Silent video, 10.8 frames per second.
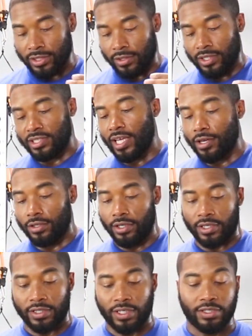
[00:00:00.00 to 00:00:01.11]
So let's take a
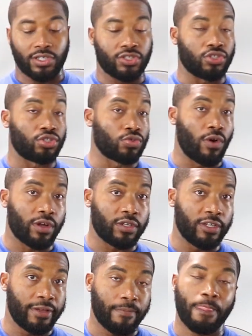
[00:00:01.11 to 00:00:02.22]
look at this. It's a short
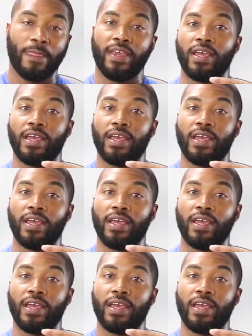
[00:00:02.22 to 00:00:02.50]
clip.